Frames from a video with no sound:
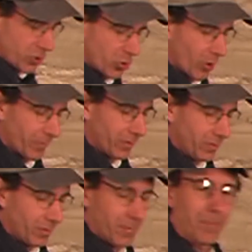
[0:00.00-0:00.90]
German
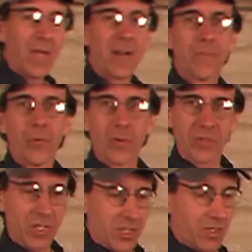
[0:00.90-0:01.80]
manifold
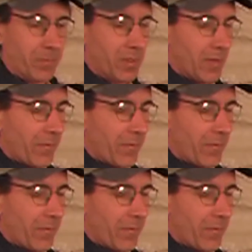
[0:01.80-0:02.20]
system